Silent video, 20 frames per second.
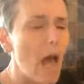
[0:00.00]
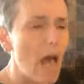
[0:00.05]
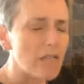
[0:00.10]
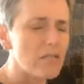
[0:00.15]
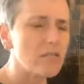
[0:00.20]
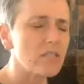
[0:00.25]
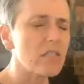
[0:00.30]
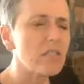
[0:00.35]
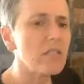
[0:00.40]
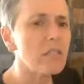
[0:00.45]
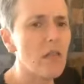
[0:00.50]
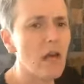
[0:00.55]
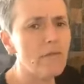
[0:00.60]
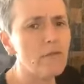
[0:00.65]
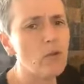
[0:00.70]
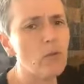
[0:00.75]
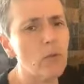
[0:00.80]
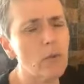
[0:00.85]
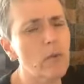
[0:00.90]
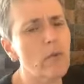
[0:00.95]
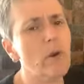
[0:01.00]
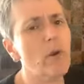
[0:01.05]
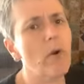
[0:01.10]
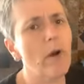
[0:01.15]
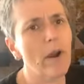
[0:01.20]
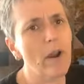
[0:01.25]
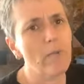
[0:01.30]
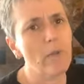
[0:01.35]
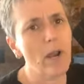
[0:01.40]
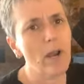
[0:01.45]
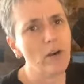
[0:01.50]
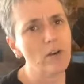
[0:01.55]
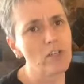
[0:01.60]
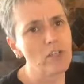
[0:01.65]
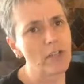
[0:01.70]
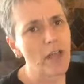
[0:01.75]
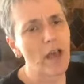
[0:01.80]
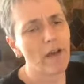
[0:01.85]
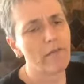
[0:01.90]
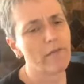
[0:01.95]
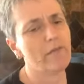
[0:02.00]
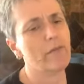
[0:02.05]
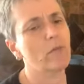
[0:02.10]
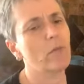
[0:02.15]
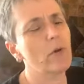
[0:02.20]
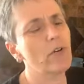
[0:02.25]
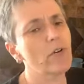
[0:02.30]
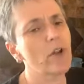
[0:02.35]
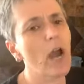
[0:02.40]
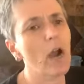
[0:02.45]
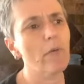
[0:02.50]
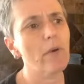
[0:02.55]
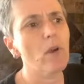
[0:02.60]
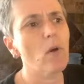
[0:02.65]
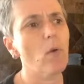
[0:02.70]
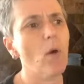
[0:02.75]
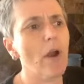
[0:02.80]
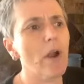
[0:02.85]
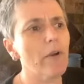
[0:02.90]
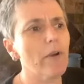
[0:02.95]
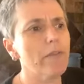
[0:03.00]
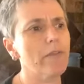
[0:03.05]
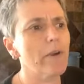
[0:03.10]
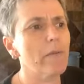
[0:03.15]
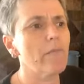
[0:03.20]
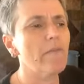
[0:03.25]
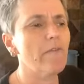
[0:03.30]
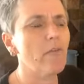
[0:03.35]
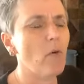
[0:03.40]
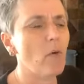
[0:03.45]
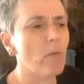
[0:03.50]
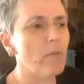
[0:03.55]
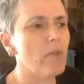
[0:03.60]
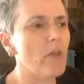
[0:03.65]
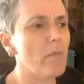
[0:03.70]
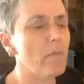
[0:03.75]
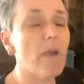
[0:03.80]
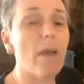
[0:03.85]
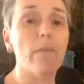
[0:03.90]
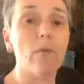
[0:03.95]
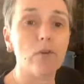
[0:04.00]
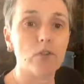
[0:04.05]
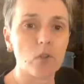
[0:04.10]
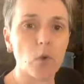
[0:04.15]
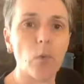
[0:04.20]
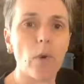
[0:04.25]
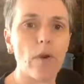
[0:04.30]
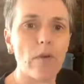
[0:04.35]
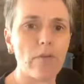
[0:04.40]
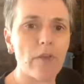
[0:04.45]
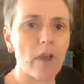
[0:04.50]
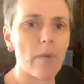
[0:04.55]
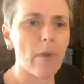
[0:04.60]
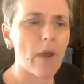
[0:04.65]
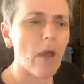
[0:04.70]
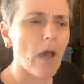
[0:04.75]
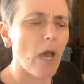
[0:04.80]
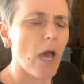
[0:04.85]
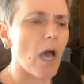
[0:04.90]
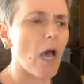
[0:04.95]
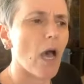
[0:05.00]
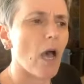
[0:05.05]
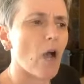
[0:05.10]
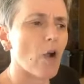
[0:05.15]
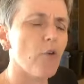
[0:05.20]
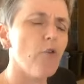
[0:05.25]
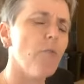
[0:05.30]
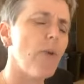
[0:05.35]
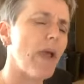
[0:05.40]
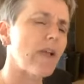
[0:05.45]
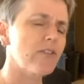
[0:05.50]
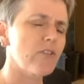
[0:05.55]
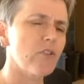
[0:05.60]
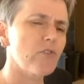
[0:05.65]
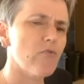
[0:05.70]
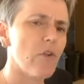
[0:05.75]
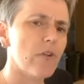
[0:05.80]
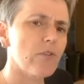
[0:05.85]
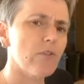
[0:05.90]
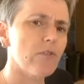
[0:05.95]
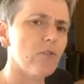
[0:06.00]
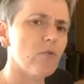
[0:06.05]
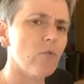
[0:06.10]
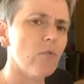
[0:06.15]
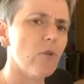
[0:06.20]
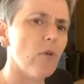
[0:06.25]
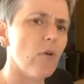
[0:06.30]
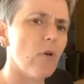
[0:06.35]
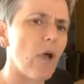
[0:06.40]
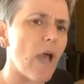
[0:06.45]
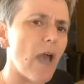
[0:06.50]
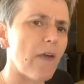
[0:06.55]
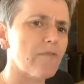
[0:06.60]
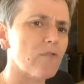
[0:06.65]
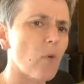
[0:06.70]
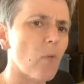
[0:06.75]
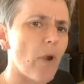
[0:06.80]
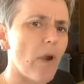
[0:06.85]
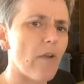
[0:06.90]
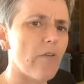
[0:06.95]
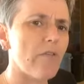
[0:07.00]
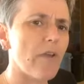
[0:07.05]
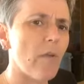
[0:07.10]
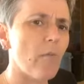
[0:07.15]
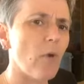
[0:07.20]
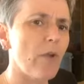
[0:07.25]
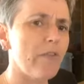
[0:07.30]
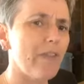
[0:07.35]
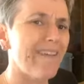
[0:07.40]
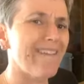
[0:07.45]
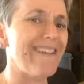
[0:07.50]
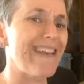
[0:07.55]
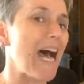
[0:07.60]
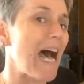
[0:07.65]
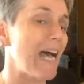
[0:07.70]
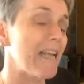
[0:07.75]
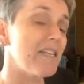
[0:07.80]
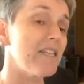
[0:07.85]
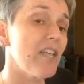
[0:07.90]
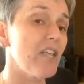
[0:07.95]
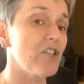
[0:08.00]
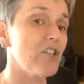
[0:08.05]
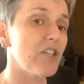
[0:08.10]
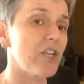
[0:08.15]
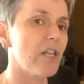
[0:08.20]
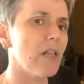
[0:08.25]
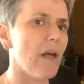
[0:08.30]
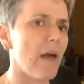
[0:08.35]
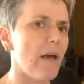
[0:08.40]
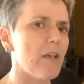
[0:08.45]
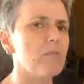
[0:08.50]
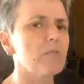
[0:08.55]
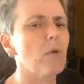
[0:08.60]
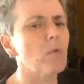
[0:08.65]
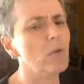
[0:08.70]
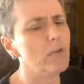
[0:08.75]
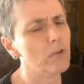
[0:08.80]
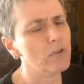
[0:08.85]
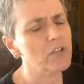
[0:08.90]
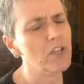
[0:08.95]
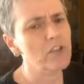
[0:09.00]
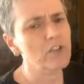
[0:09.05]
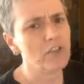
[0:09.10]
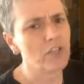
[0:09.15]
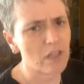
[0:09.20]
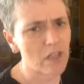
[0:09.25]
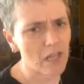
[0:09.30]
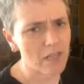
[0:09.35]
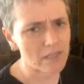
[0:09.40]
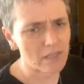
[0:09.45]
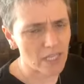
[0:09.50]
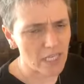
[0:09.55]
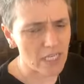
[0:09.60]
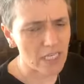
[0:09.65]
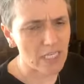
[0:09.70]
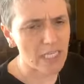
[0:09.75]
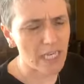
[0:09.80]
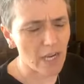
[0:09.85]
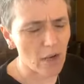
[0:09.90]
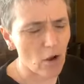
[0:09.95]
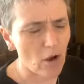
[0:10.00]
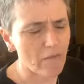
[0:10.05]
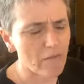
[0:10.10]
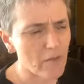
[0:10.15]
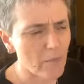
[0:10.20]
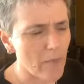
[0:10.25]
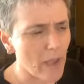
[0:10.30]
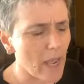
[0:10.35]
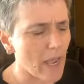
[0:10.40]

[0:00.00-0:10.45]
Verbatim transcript: Masks and gloves will be required by our staff. We're not requiring them from the members to wear them. Uh, Group X instructors will have to wear them when they're not teaching a class, but when they're teaching a class, they can take off the